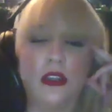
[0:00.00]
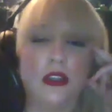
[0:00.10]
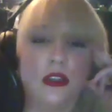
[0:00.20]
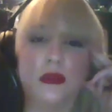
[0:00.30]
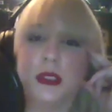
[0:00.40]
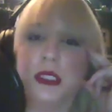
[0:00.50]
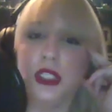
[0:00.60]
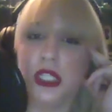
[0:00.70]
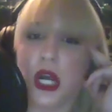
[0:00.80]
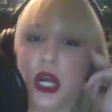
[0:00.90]

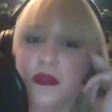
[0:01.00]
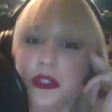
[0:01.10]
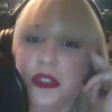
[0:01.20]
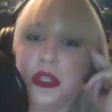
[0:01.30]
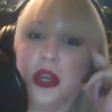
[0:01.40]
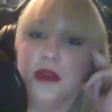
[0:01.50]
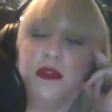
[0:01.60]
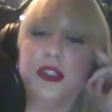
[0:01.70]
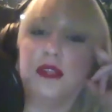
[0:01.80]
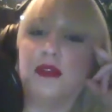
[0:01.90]
Religion offers the
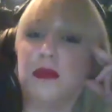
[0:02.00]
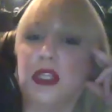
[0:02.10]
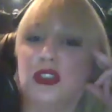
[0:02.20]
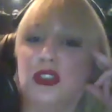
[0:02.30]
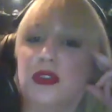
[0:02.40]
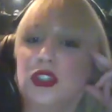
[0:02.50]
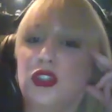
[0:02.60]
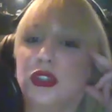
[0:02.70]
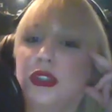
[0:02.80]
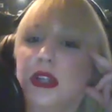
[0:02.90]
comforts of a measure of
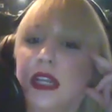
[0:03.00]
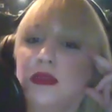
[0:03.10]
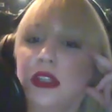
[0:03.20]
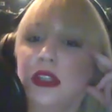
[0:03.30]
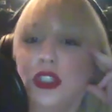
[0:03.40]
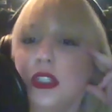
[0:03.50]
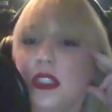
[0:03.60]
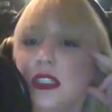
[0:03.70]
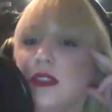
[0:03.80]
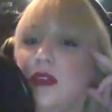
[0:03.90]
control and
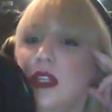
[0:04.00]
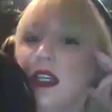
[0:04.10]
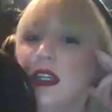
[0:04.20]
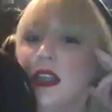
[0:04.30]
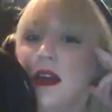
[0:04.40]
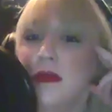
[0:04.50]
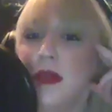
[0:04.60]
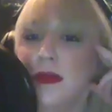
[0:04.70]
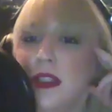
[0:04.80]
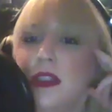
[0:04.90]
reassurance via an
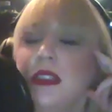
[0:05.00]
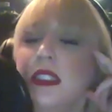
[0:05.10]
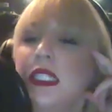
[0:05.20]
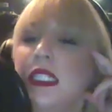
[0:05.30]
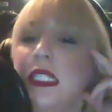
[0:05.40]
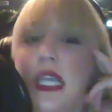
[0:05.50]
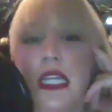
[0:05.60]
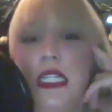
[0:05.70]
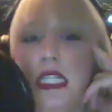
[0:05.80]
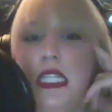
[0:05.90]
omnipotent
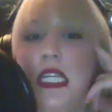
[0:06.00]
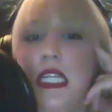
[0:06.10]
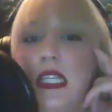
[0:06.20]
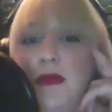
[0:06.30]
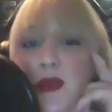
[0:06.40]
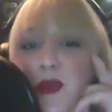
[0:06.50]
deity that can be